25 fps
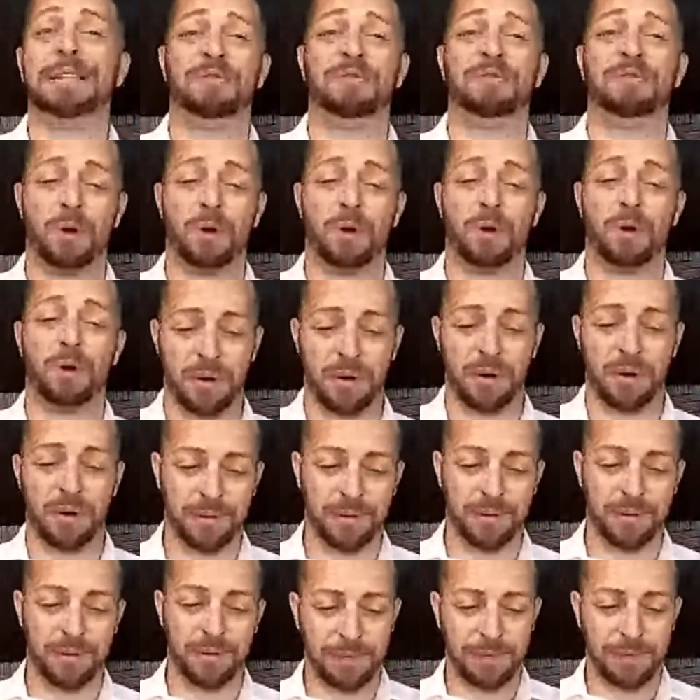leap
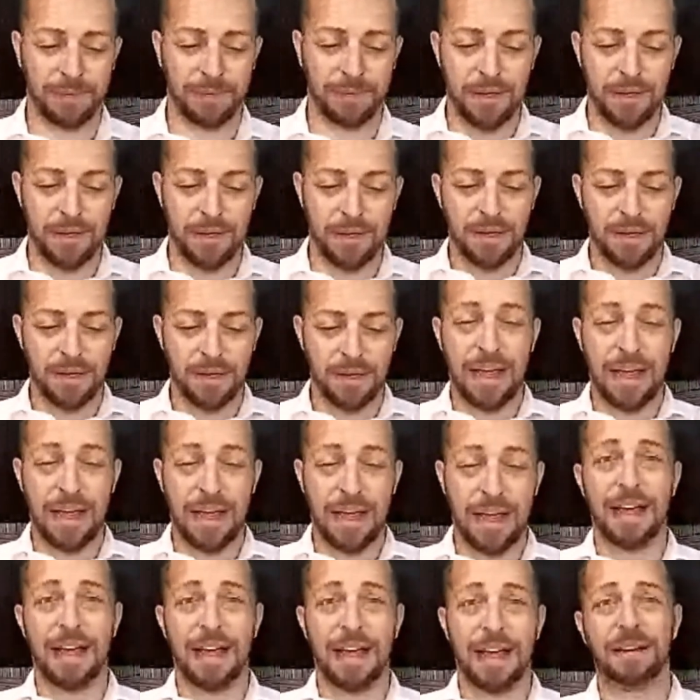forward
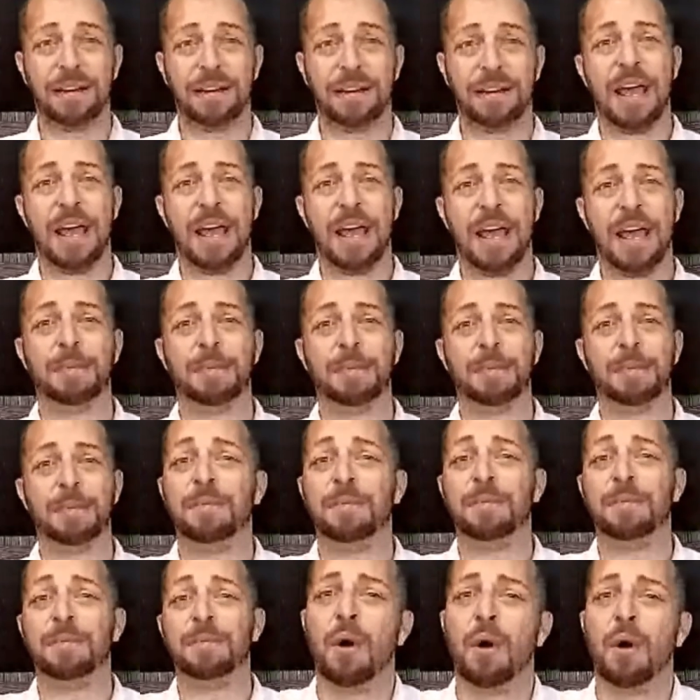and end up
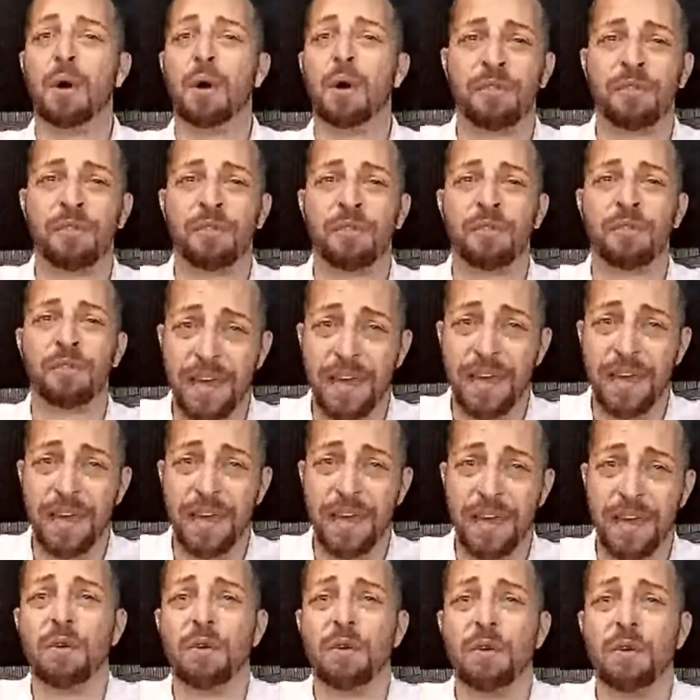being more free.
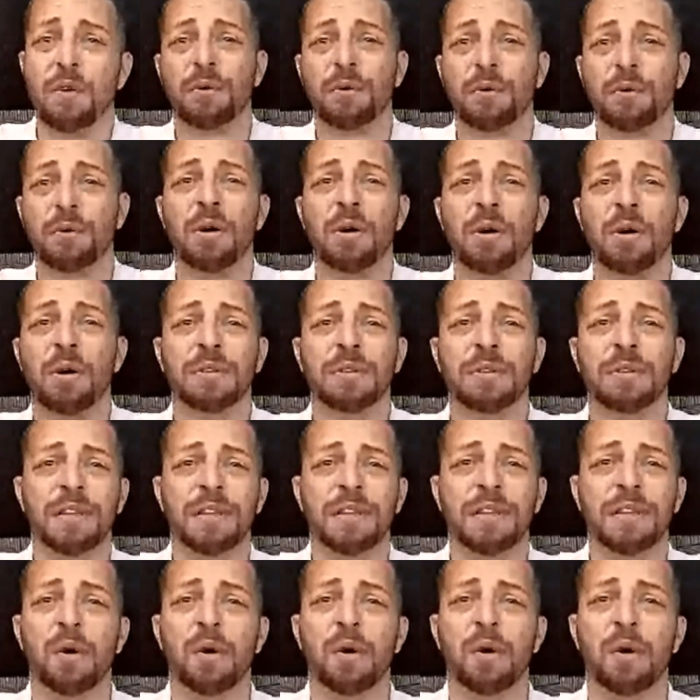They could overthrow
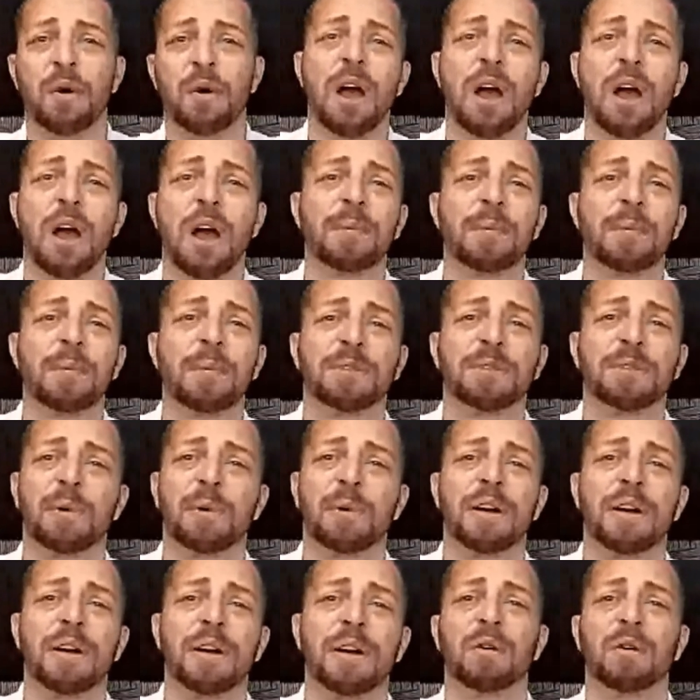the the whole
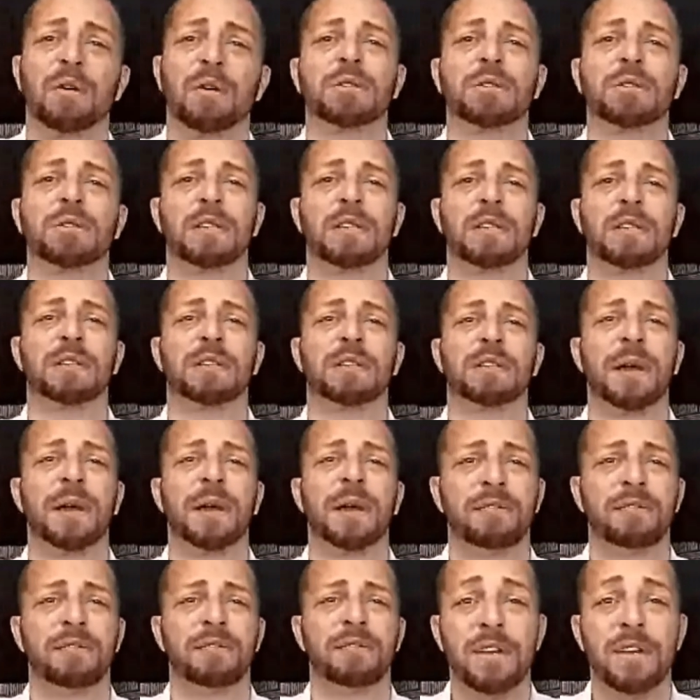Communist Party, the whole
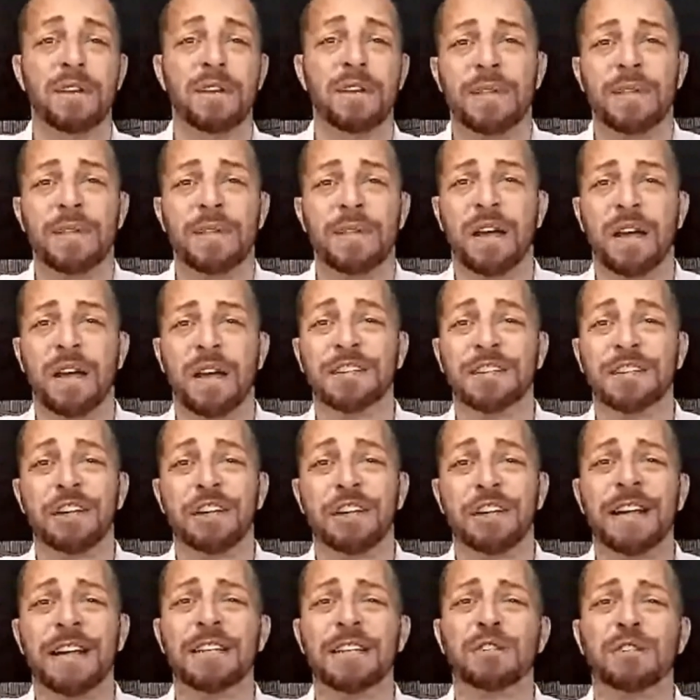system, have uh,
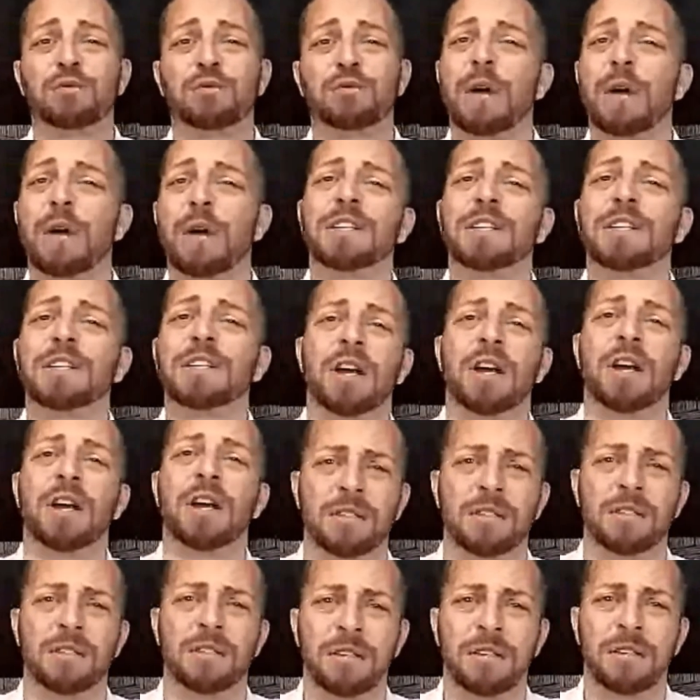a Chinese
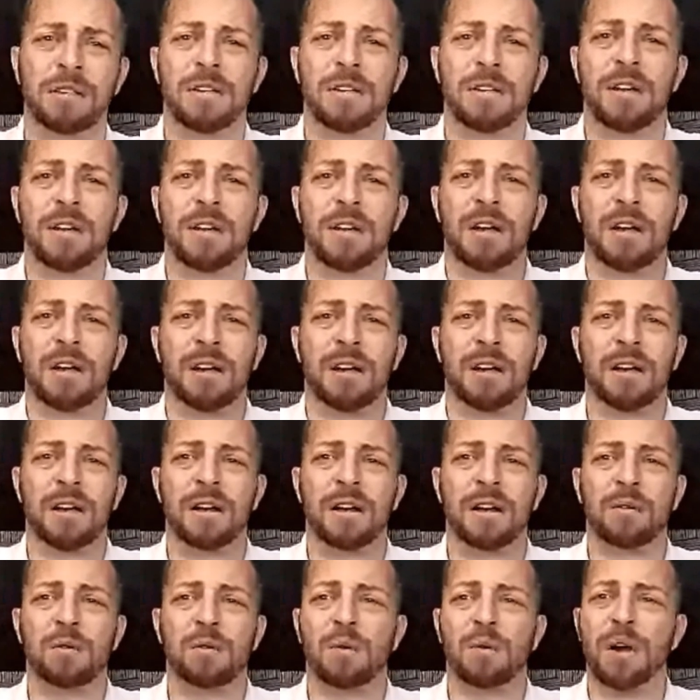Renaissance,
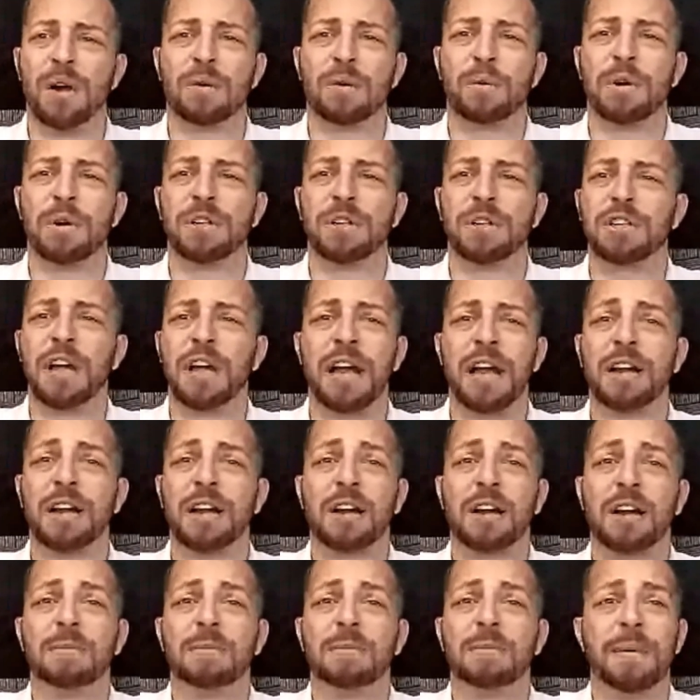uh, where where
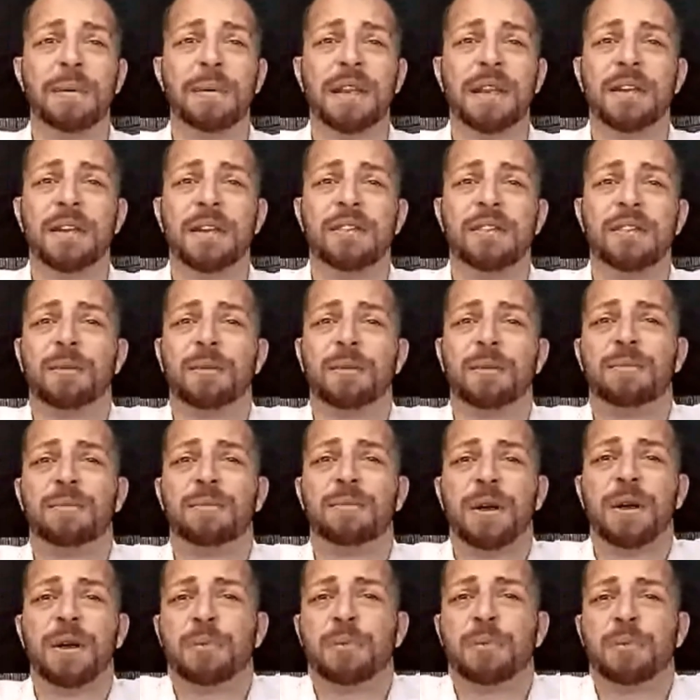China comes. I mean, they, are they're,
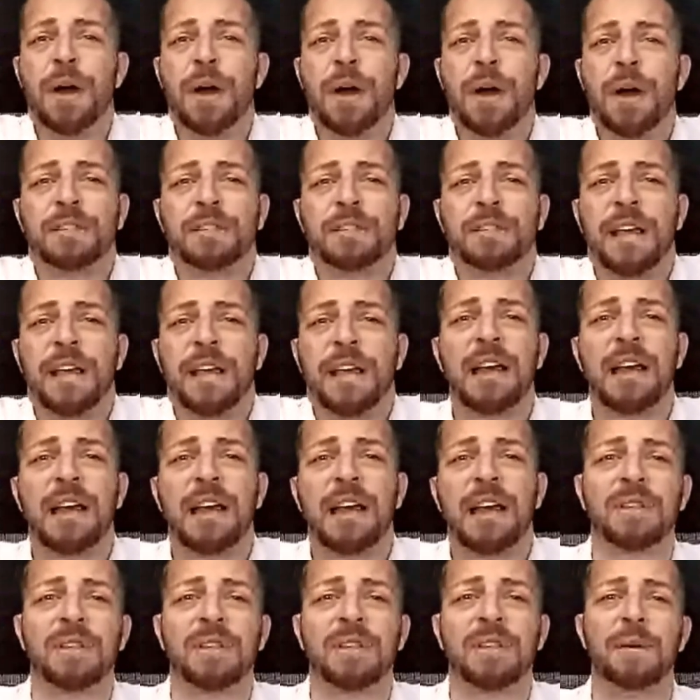they're poised. They
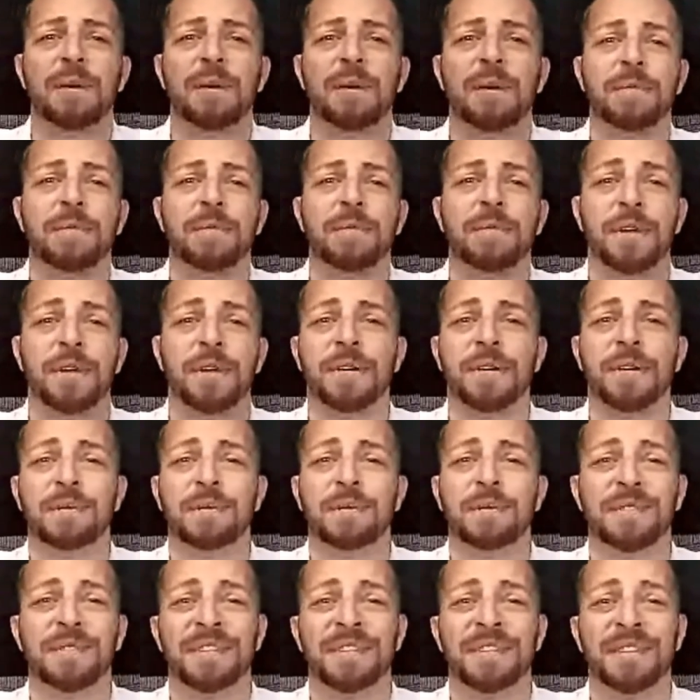have the the
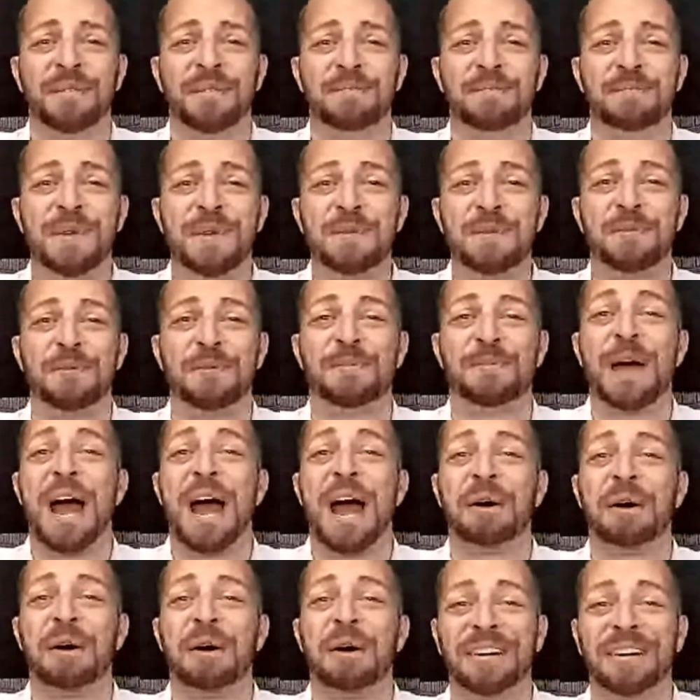the the people
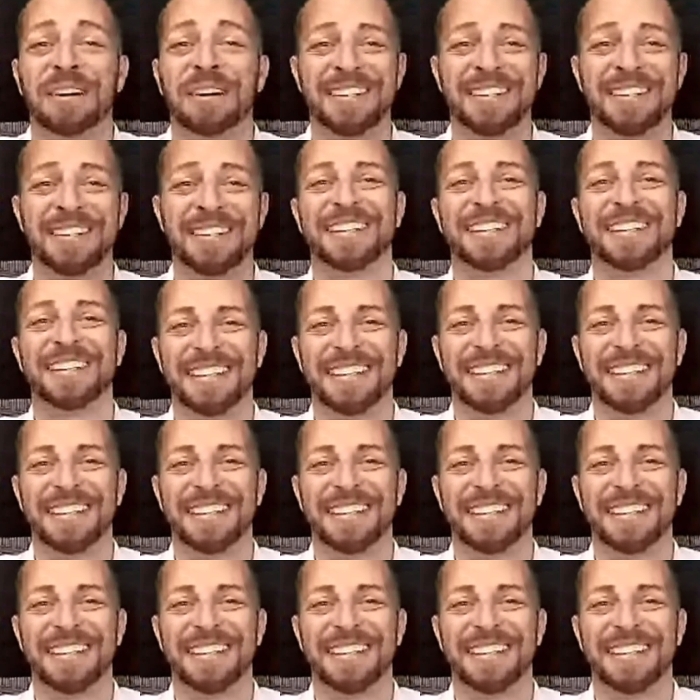power